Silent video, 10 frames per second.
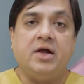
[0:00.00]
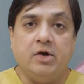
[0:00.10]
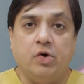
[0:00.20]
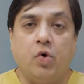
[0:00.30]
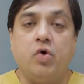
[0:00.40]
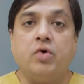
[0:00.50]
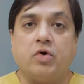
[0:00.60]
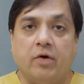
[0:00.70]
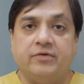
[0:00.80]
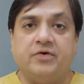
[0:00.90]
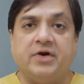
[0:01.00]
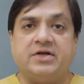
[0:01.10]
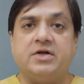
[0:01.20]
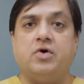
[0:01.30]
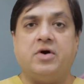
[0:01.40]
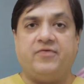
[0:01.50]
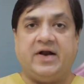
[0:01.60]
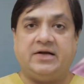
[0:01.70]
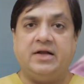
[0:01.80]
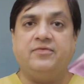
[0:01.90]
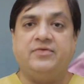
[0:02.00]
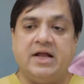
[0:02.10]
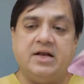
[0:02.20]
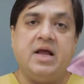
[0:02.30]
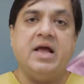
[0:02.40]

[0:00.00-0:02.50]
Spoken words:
low concentration not effective, then